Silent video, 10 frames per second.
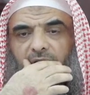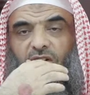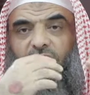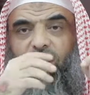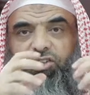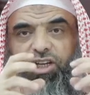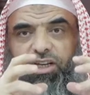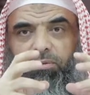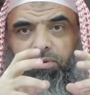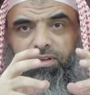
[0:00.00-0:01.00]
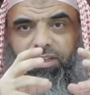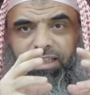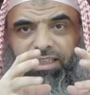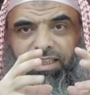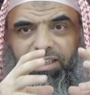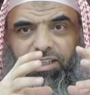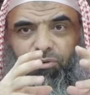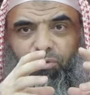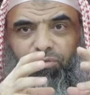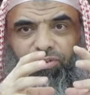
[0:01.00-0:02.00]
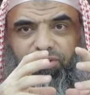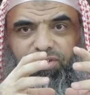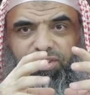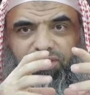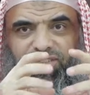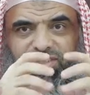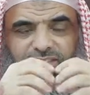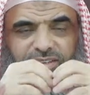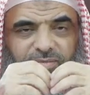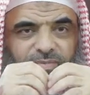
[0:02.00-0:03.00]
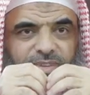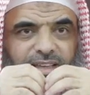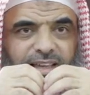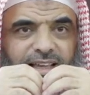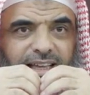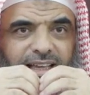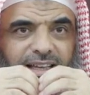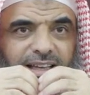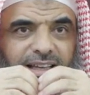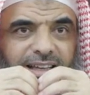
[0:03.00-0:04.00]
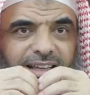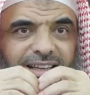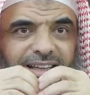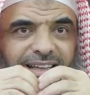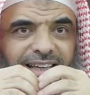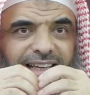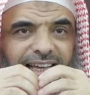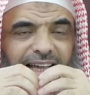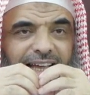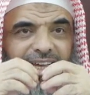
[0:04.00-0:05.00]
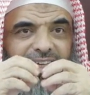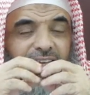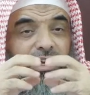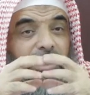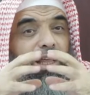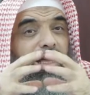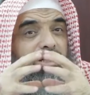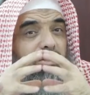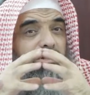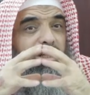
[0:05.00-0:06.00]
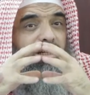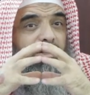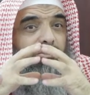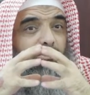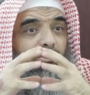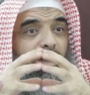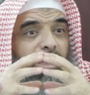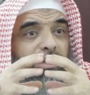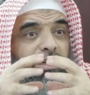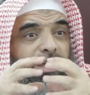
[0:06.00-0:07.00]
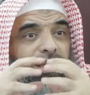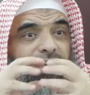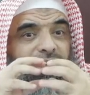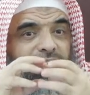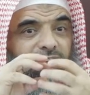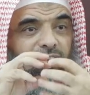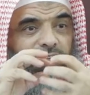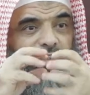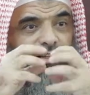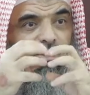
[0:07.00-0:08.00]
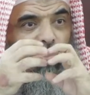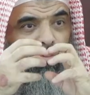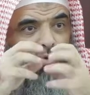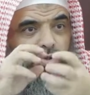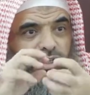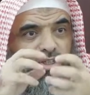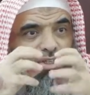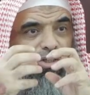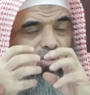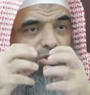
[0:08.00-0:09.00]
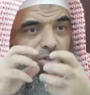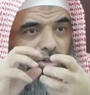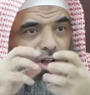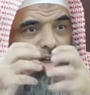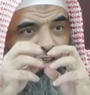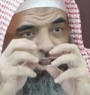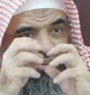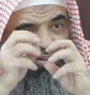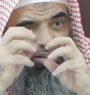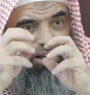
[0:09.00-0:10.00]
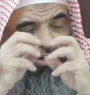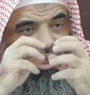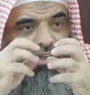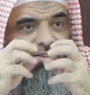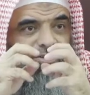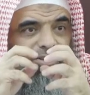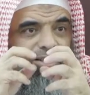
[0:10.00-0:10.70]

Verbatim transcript: logic in, in the two verses, uh, again, Allah Azza wa in the Quran uh, uses such logic a lot